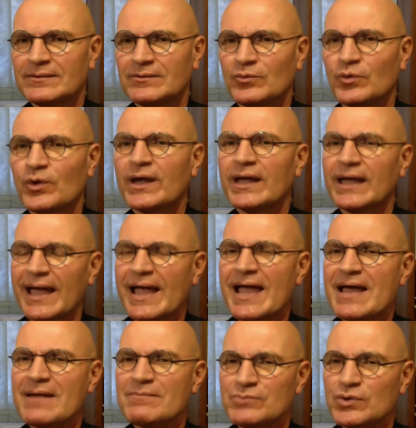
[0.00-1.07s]
We
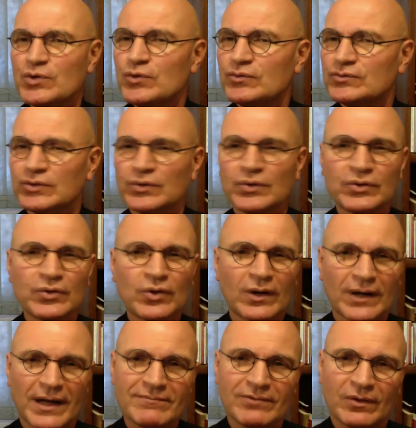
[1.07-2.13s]
can move to a new
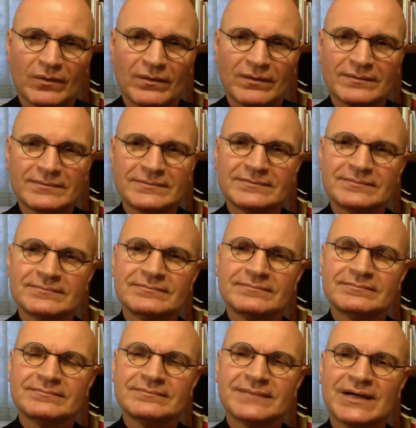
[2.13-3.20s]
level
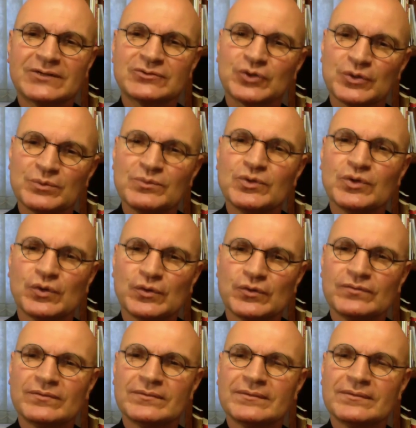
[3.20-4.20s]
as we move